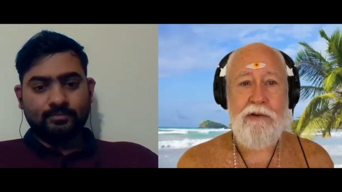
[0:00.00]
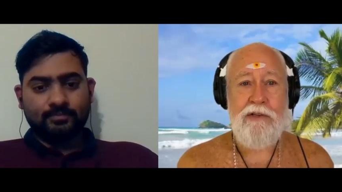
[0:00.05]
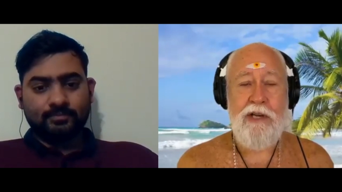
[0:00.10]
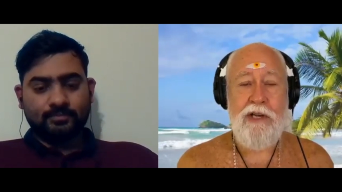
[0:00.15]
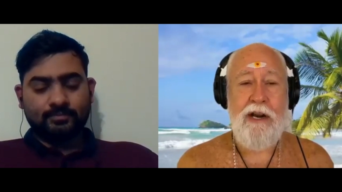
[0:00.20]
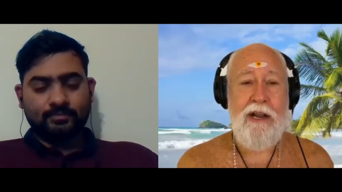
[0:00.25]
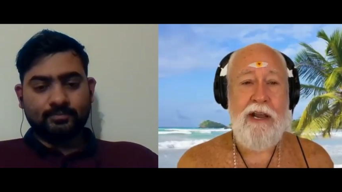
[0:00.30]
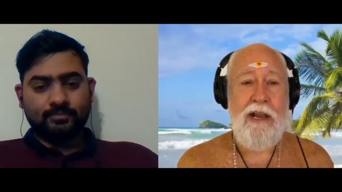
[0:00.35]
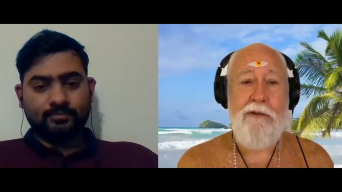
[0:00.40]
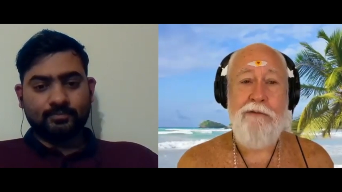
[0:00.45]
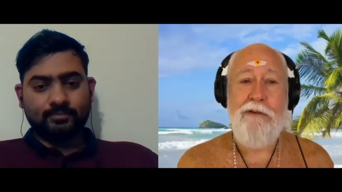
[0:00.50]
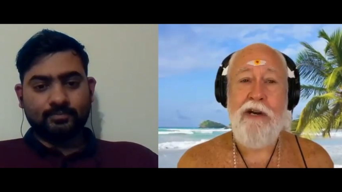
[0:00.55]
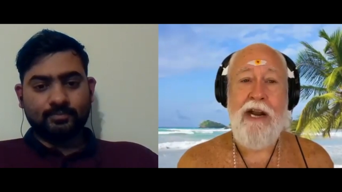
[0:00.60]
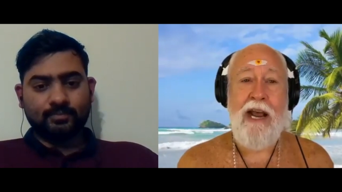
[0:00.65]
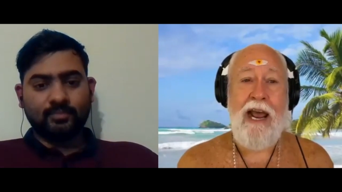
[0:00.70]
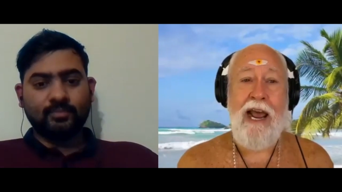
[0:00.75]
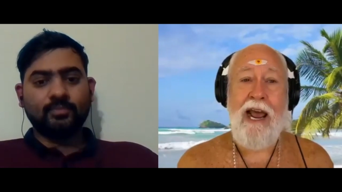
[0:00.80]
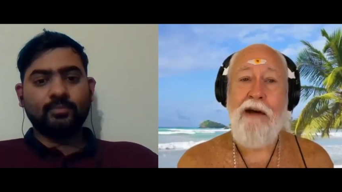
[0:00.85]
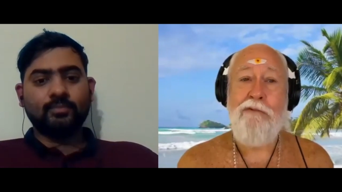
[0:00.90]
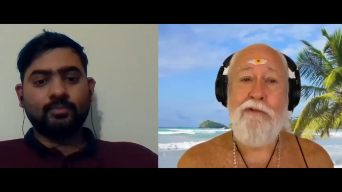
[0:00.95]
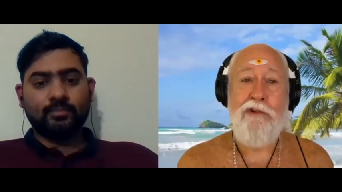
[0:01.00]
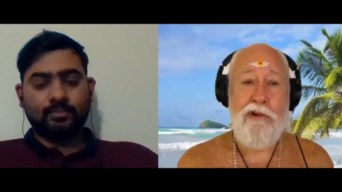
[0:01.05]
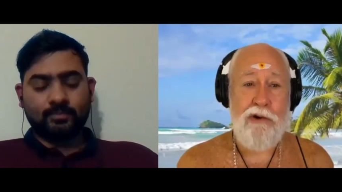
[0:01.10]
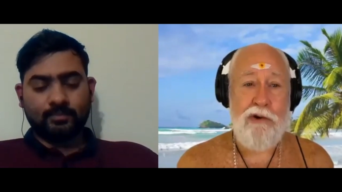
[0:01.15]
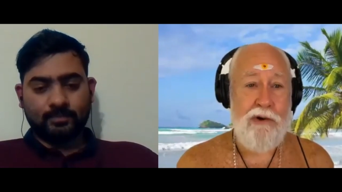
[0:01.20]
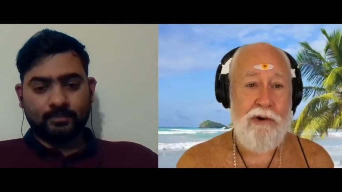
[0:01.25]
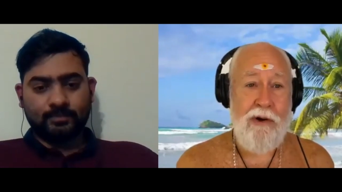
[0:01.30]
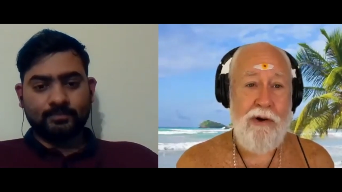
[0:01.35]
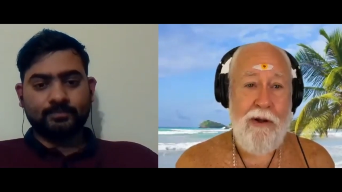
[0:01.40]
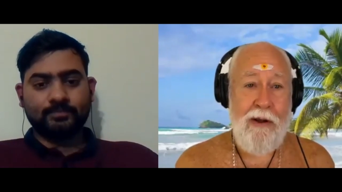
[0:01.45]
Speaker 1: And even
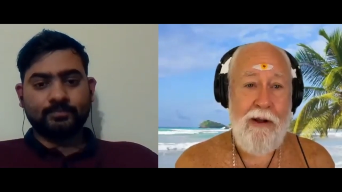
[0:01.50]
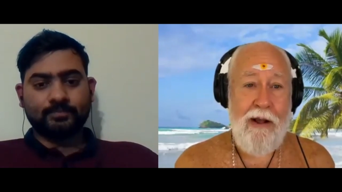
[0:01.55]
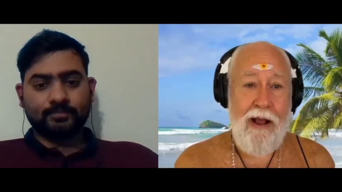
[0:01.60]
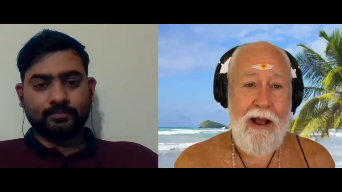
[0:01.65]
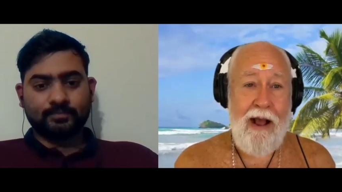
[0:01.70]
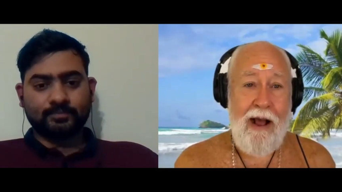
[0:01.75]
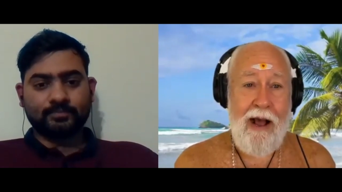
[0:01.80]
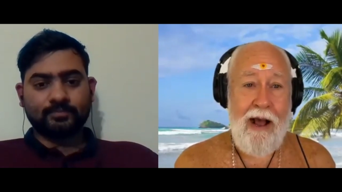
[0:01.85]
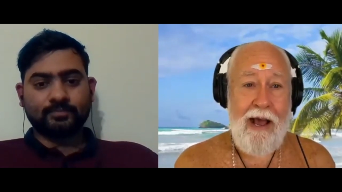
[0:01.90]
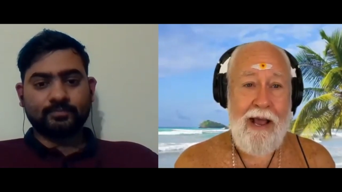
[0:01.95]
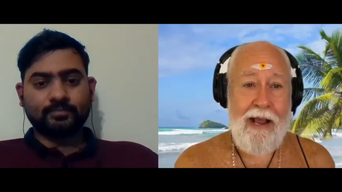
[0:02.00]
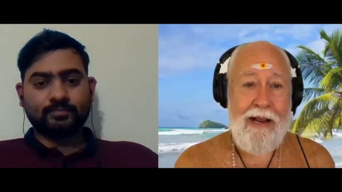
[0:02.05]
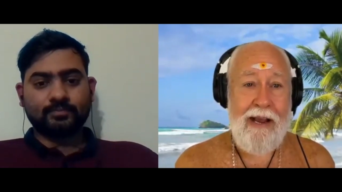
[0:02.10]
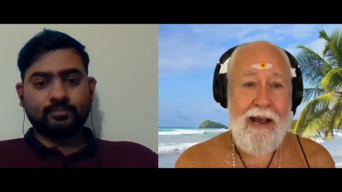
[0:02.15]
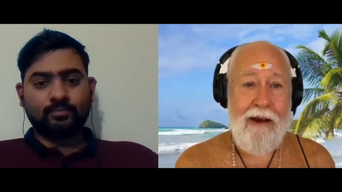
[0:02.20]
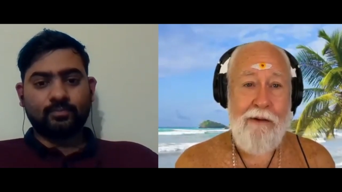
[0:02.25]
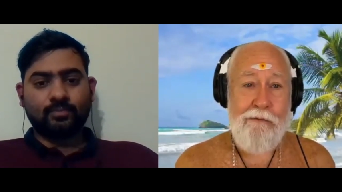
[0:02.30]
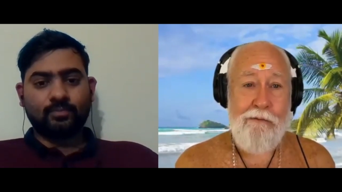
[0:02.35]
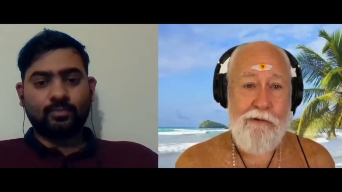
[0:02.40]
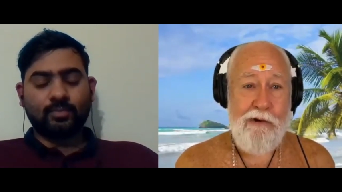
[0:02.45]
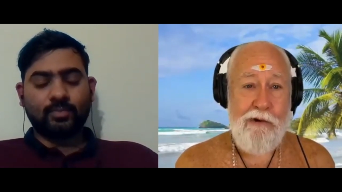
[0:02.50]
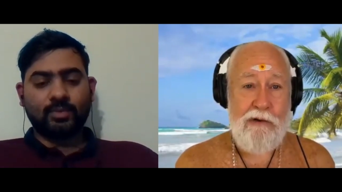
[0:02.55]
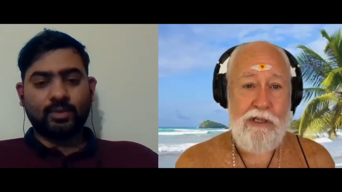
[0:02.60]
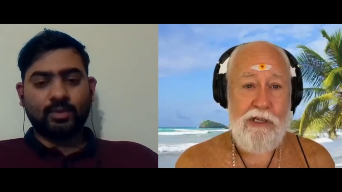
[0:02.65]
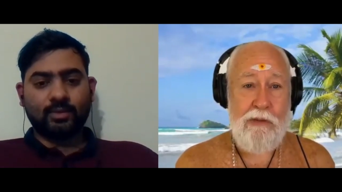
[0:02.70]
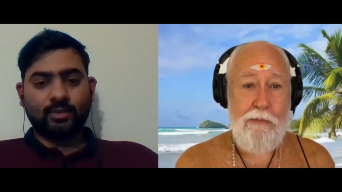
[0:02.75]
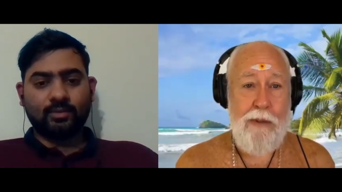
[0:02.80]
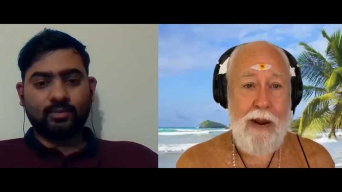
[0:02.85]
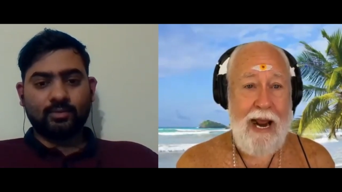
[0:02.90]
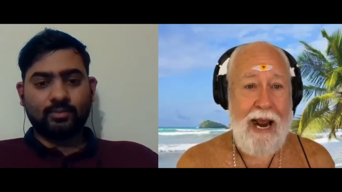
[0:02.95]
after I got first
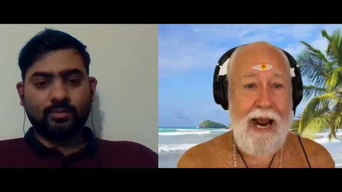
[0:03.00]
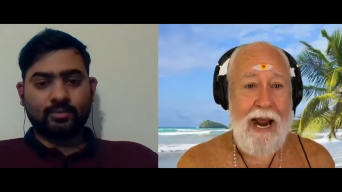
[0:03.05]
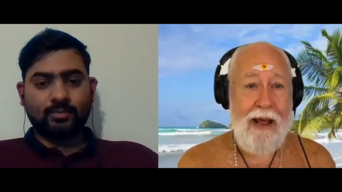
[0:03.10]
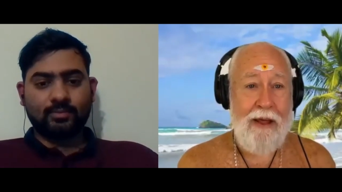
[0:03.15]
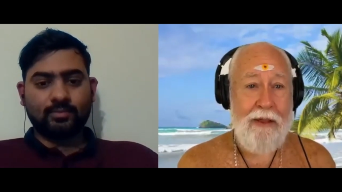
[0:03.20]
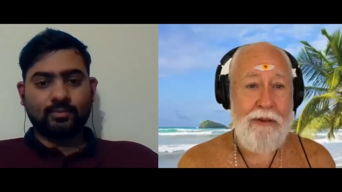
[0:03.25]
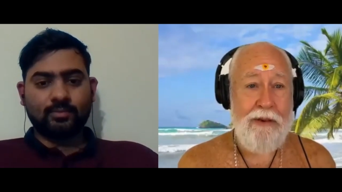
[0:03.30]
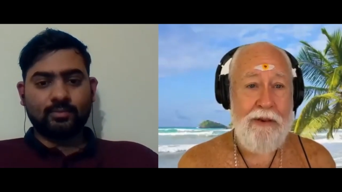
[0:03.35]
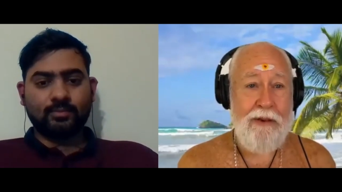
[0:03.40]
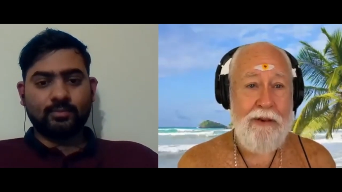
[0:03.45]
path,